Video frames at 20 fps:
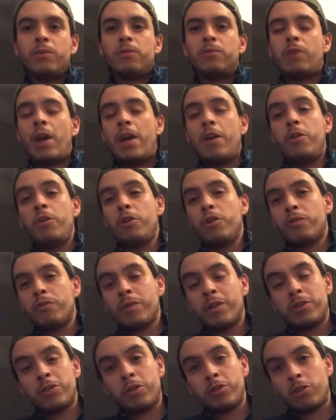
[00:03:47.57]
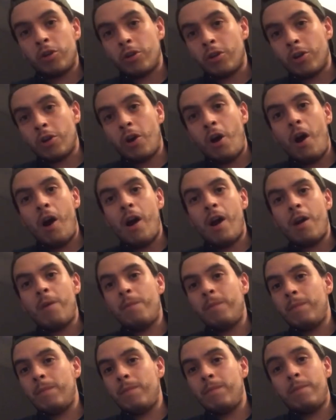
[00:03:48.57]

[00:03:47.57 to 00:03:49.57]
Try to do your research on your car.